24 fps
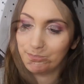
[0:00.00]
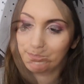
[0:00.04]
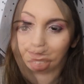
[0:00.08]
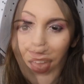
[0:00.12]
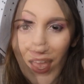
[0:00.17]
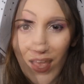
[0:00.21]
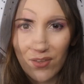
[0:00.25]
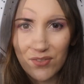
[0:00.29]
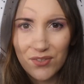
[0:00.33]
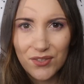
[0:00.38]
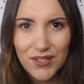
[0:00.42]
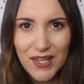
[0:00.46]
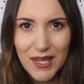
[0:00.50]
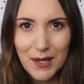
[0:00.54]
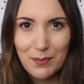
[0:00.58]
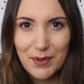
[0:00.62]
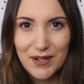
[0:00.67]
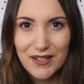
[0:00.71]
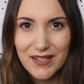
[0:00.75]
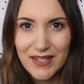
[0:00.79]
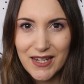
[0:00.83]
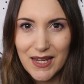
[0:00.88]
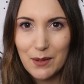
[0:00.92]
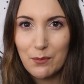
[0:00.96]
The
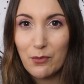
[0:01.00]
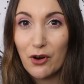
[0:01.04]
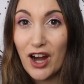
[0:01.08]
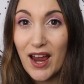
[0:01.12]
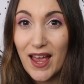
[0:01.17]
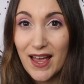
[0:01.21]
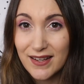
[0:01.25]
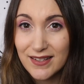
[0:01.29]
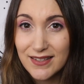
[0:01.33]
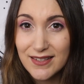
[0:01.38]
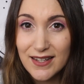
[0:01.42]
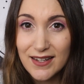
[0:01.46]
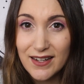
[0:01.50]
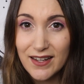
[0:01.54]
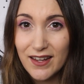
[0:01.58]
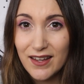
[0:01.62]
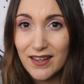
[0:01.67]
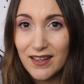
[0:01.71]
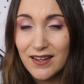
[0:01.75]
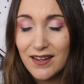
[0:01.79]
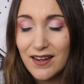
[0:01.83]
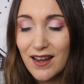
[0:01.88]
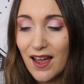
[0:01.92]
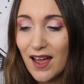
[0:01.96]
housekeeping team were
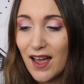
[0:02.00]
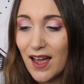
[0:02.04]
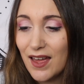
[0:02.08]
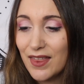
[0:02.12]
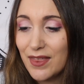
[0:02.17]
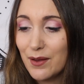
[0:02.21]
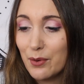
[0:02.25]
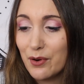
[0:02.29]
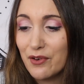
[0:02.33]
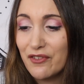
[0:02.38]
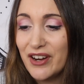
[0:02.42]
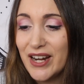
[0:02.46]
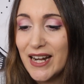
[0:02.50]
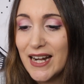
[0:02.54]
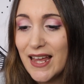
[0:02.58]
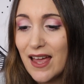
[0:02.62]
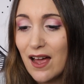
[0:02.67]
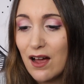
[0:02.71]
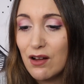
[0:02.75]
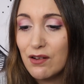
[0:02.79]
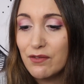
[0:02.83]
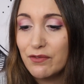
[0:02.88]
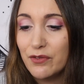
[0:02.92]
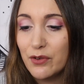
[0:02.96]
excellent. They were really
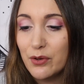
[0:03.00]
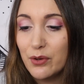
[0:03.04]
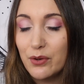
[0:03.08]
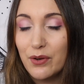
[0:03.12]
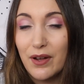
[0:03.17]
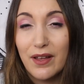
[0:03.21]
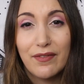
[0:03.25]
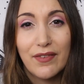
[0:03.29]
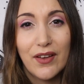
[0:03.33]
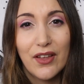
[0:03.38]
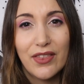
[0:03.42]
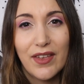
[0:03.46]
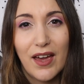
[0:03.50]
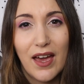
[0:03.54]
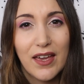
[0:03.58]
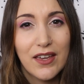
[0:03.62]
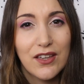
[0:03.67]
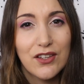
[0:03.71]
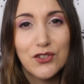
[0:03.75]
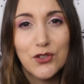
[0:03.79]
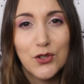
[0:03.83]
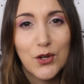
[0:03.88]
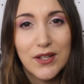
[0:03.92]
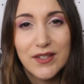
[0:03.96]
helpful. I felt that I
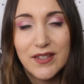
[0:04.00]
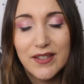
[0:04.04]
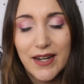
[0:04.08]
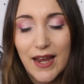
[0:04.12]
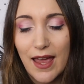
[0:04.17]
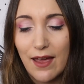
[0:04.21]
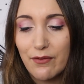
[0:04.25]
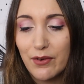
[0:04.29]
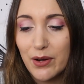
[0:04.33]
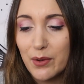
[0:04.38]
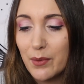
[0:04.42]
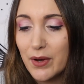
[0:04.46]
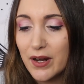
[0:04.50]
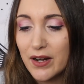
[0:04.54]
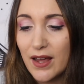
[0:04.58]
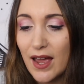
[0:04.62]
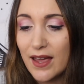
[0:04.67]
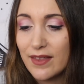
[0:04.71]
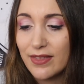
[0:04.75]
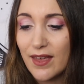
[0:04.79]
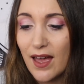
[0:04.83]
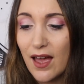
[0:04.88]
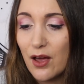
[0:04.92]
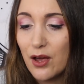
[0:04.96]
could trust everyone
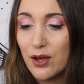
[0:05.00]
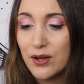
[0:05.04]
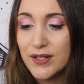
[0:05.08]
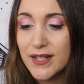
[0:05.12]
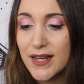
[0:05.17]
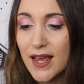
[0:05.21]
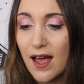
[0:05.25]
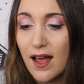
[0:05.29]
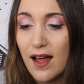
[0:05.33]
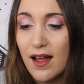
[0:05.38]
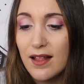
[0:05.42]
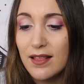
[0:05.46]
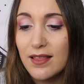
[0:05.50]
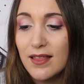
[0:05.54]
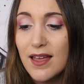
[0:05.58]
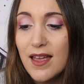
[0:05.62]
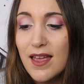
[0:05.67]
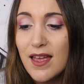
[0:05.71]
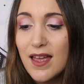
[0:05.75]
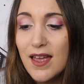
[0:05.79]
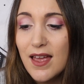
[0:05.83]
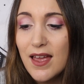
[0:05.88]
at that hotel.